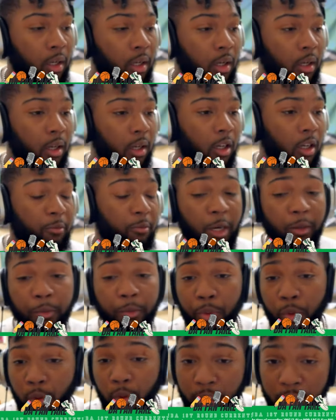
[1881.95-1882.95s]
Um, Bobby
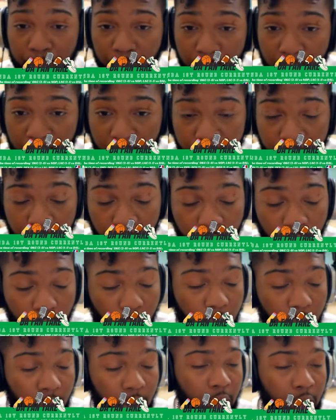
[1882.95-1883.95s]
Portis played very
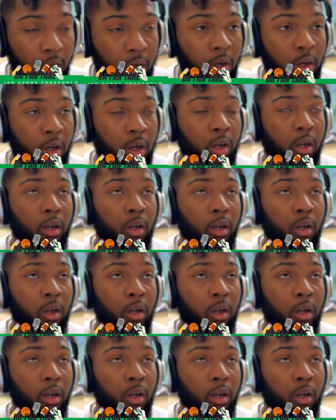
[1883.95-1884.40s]
well.